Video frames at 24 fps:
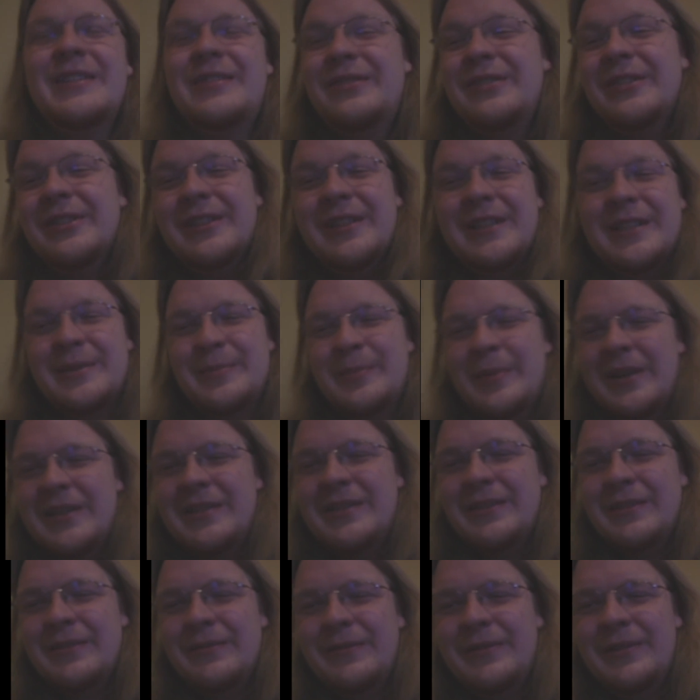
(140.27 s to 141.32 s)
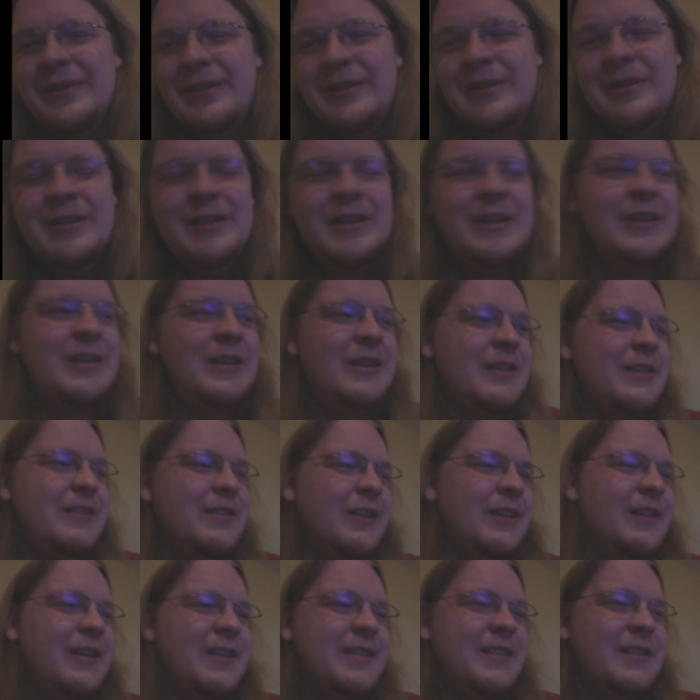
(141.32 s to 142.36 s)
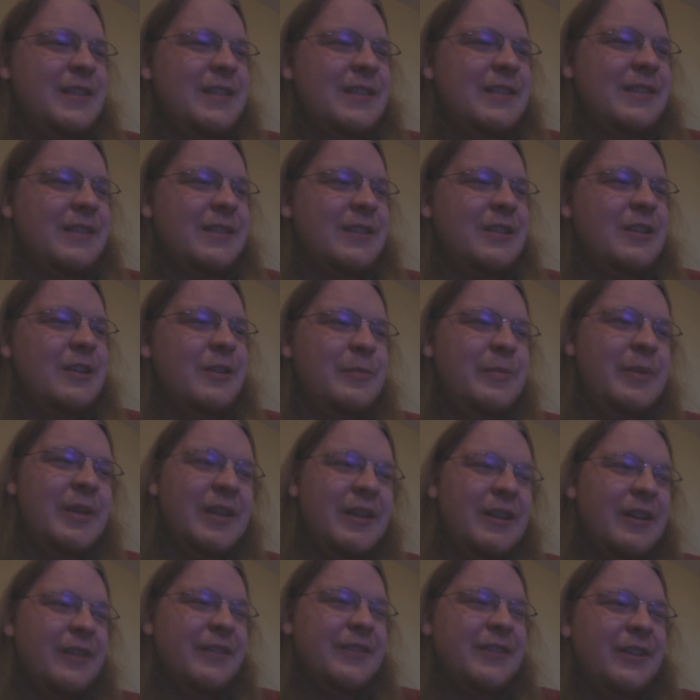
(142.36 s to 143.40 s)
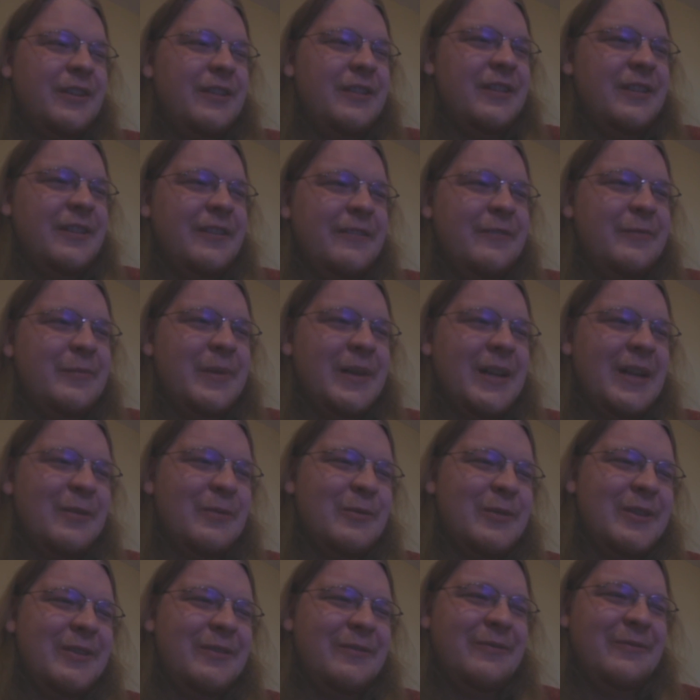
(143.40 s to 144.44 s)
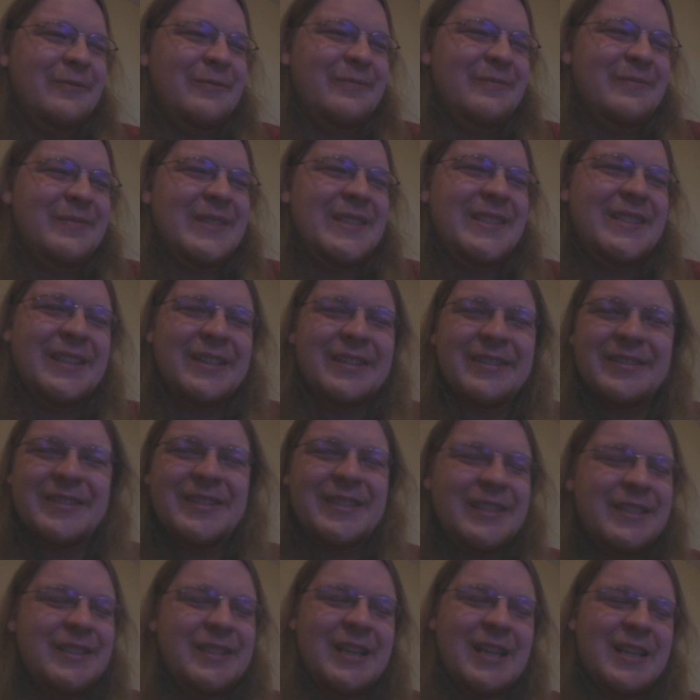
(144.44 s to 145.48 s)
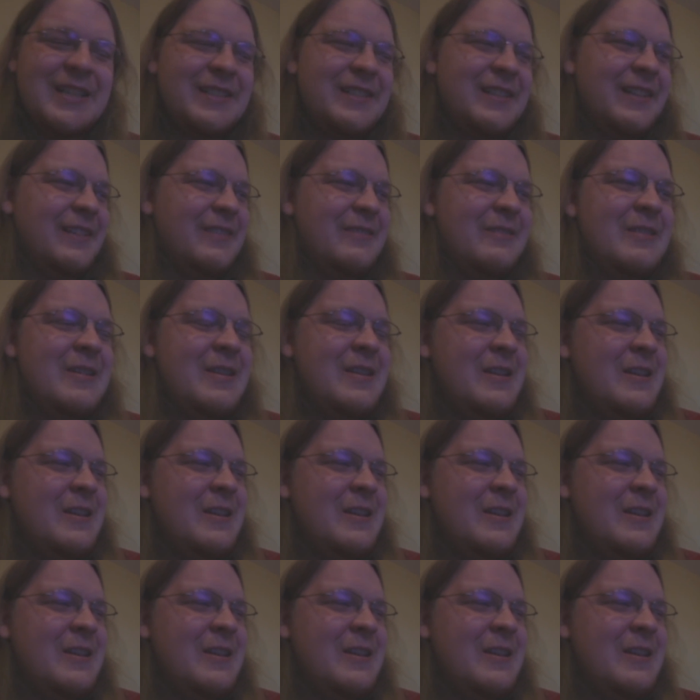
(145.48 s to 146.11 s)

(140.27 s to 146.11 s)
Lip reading: it's really expensive. So I guess this could be an alternative, but I wouldn't still suggest it.